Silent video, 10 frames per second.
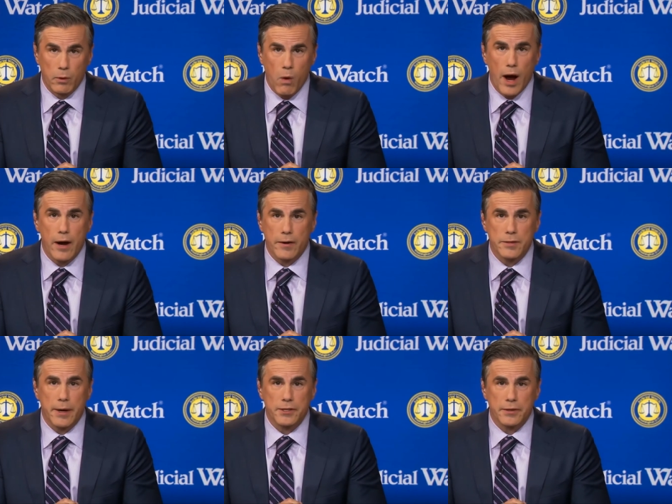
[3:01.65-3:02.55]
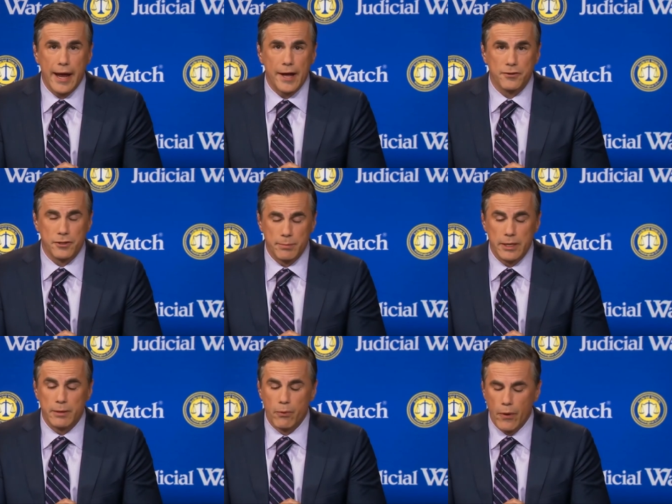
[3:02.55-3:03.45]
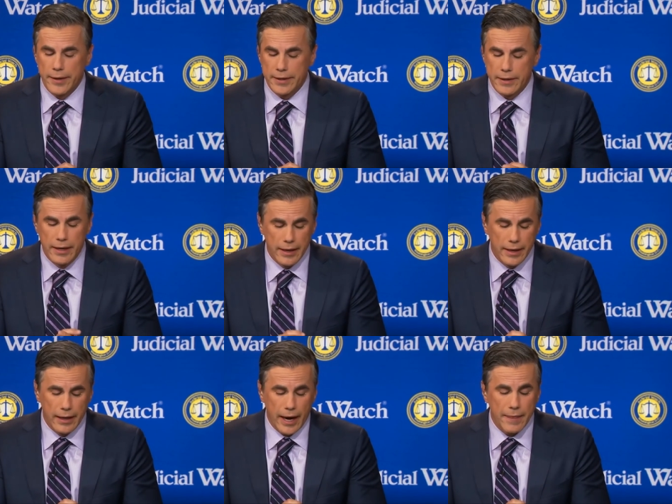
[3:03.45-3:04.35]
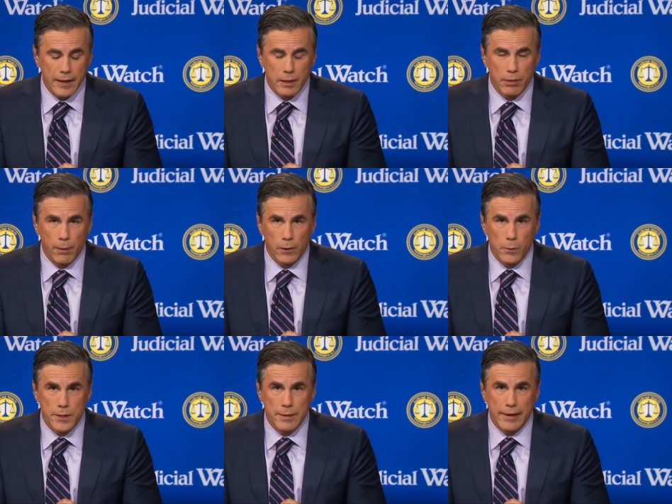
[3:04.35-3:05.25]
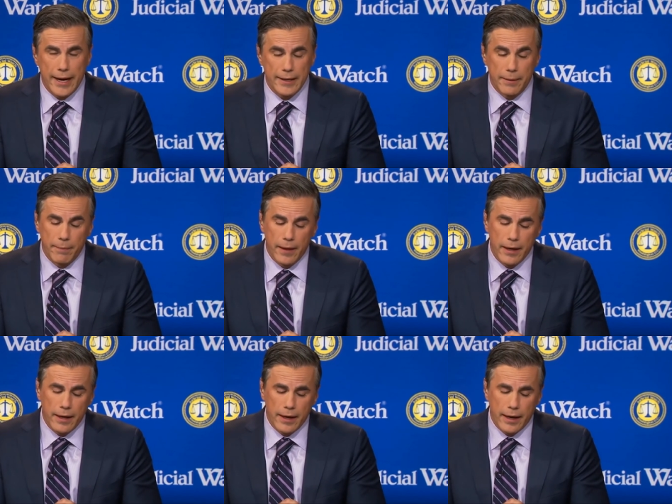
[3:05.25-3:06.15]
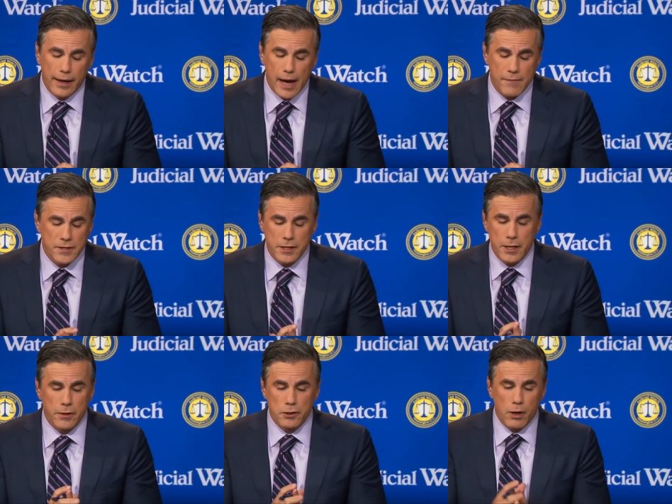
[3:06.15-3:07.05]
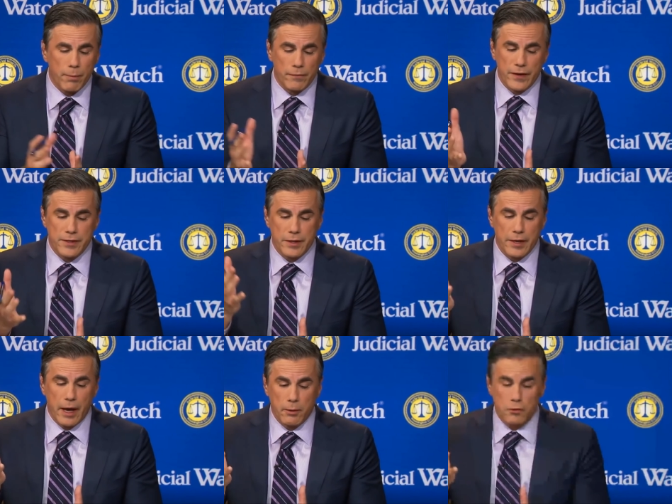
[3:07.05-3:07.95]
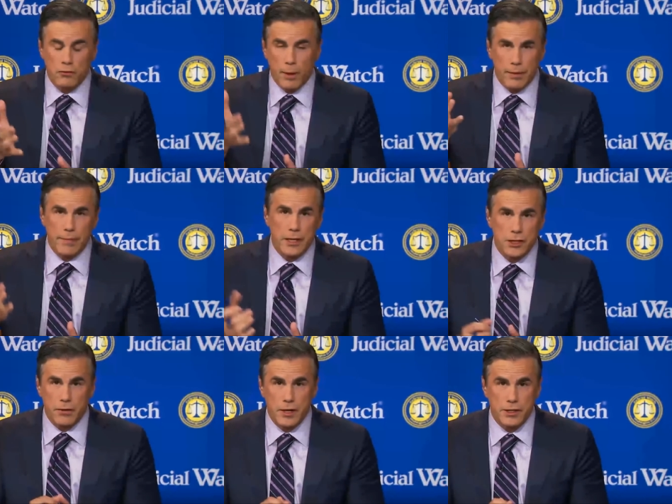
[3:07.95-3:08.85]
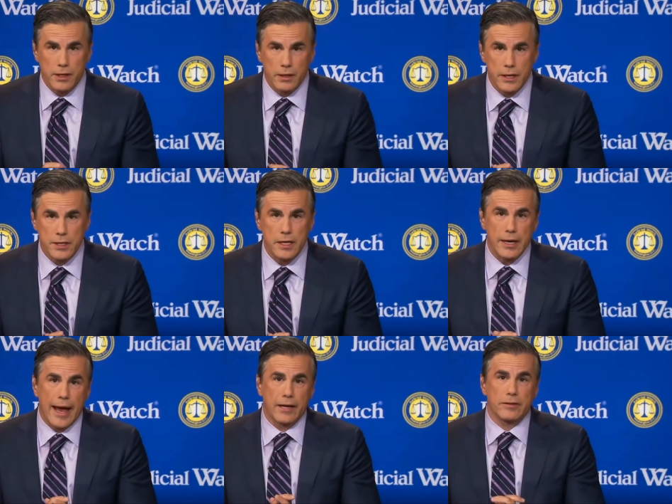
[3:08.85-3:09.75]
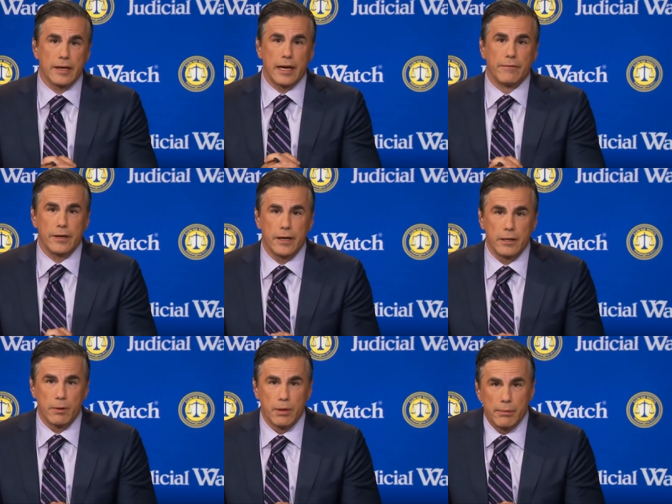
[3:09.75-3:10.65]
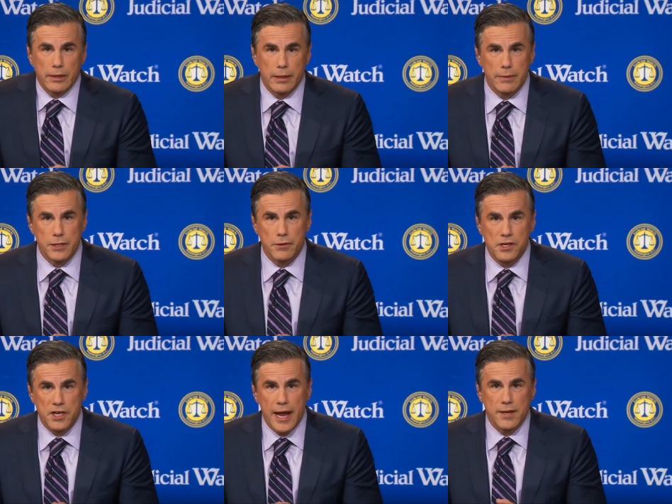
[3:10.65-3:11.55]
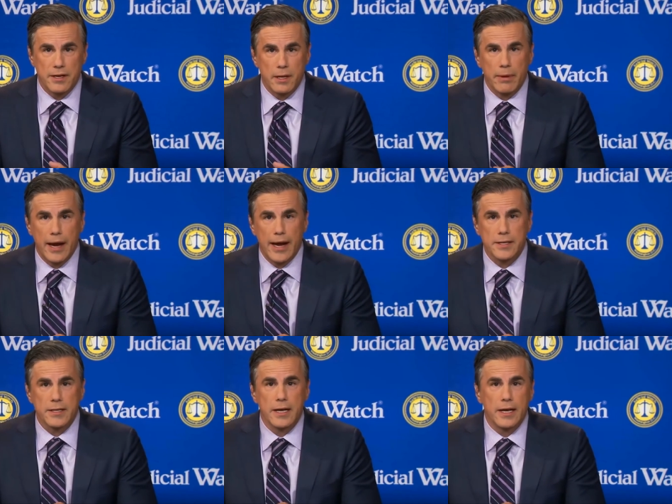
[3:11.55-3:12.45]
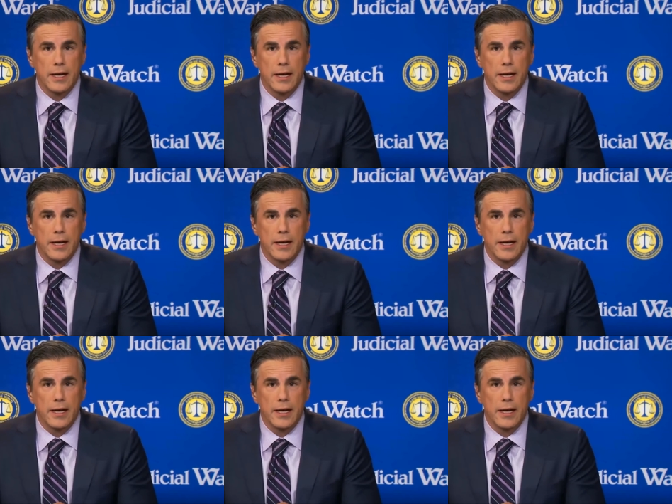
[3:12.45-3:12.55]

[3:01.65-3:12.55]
require a special counsel to be appointed? I think the public would demand it. And obviously, under a Trump, uh, Trump, administration, unless he acts like every other Republican administration has in the past,